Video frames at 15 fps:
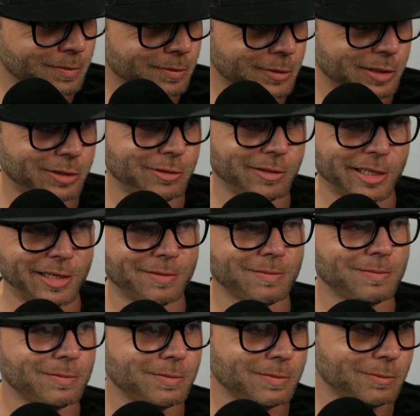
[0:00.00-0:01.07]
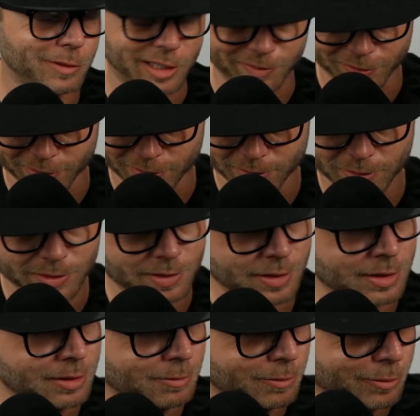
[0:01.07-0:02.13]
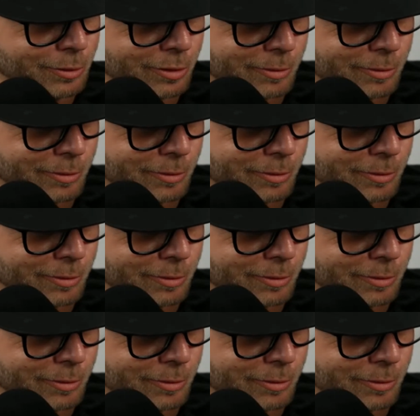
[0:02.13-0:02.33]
Let's do that. Whatever. We'll do